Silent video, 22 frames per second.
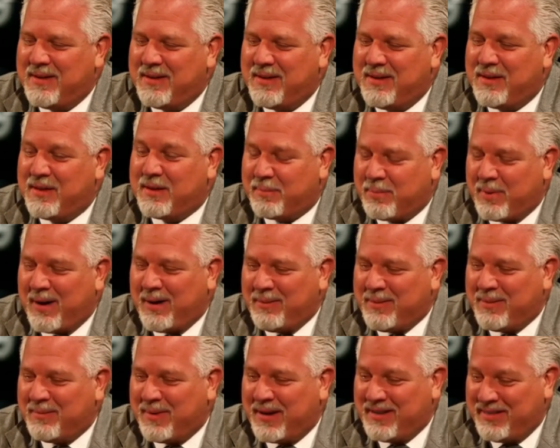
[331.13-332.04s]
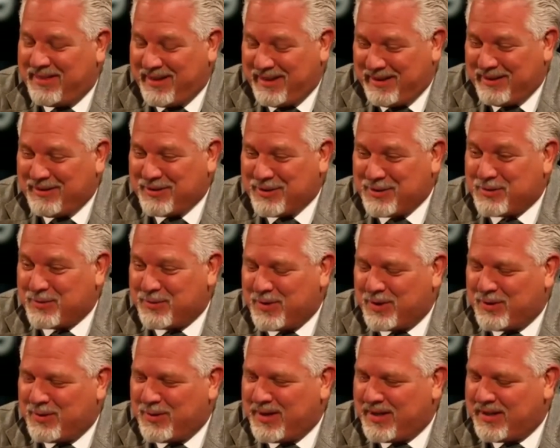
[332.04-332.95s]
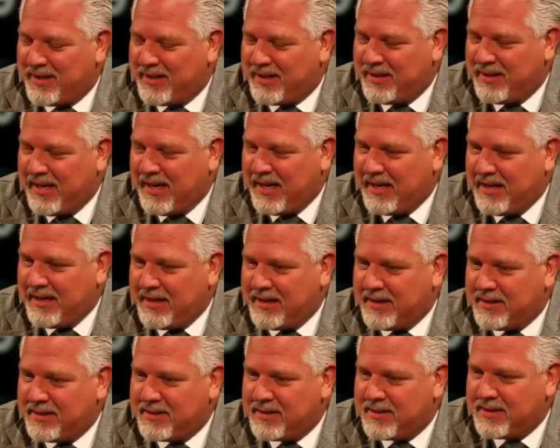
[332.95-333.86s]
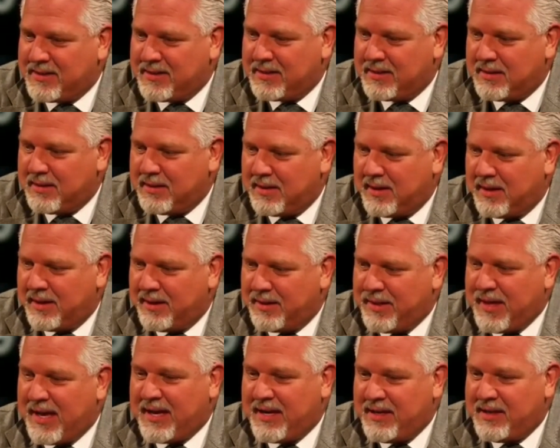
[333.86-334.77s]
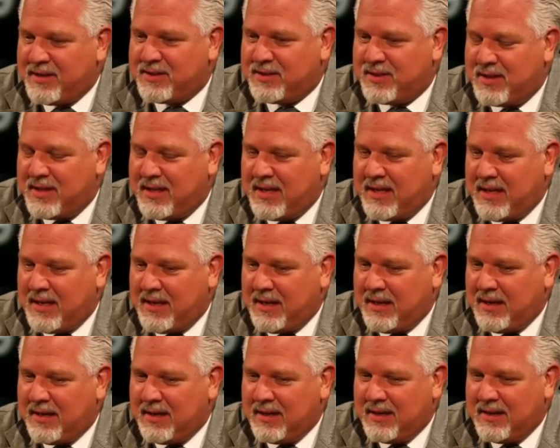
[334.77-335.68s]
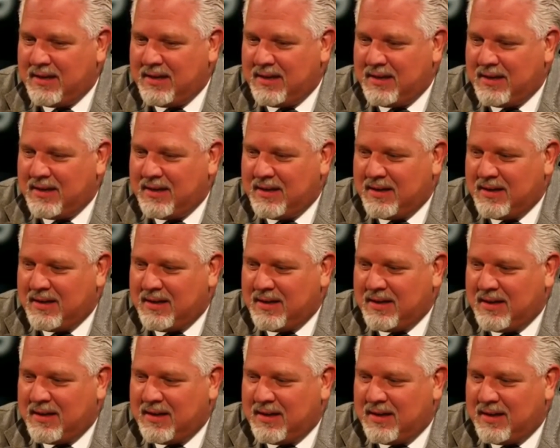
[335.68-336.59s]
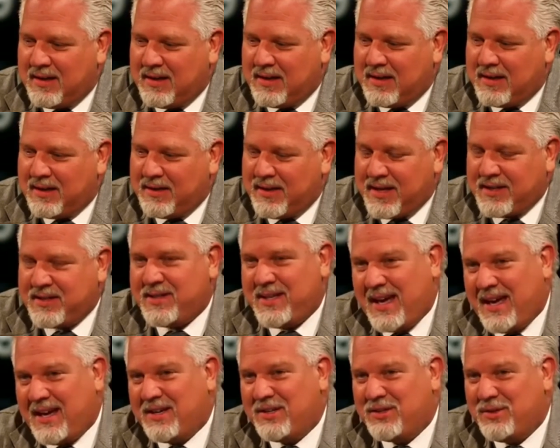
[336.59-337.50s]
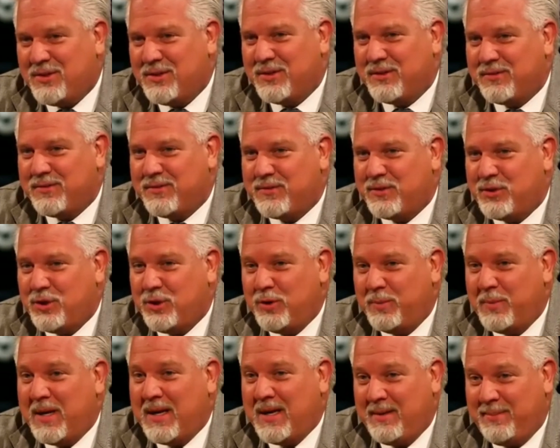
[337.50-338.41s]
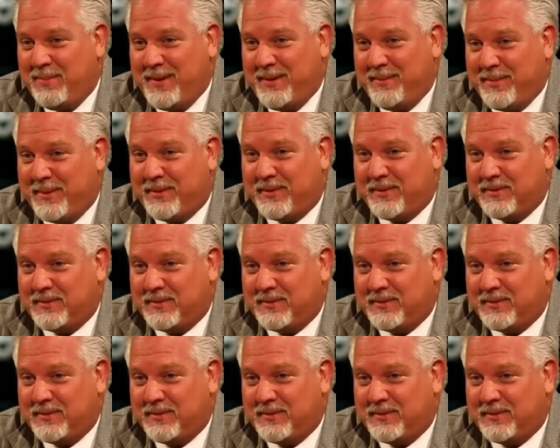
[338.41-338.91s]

problem, I think, just real quickly on that is that's the attitude of too many people.